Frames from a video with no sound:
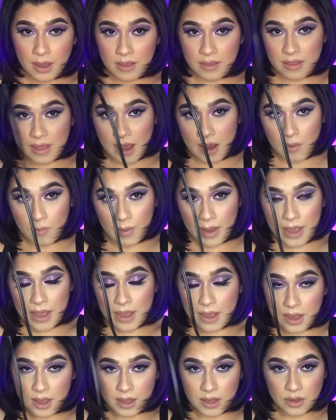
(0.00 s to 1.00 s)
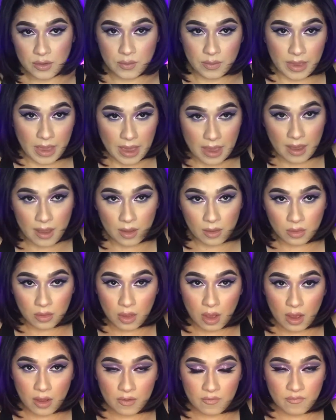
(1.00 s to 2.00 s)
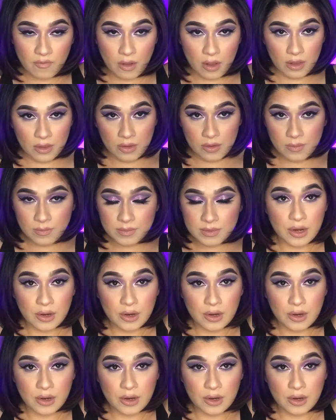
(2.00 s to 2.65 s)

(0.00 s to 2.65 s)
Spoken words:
That way you get a lot of volume.